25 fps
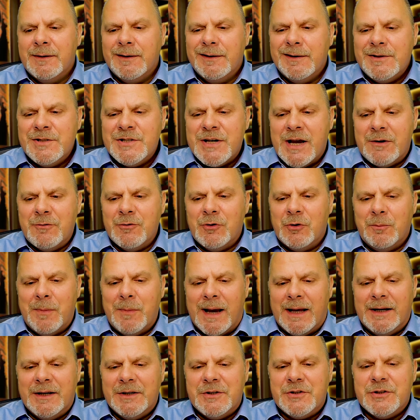General
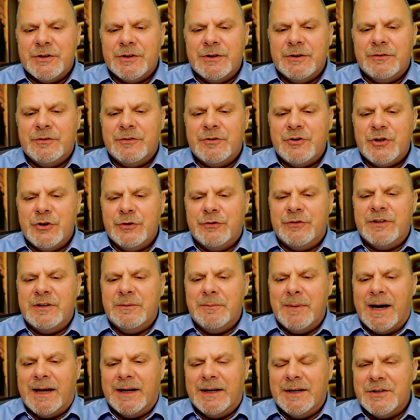managers, duty
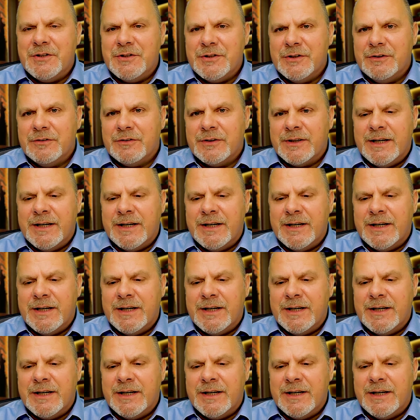managers,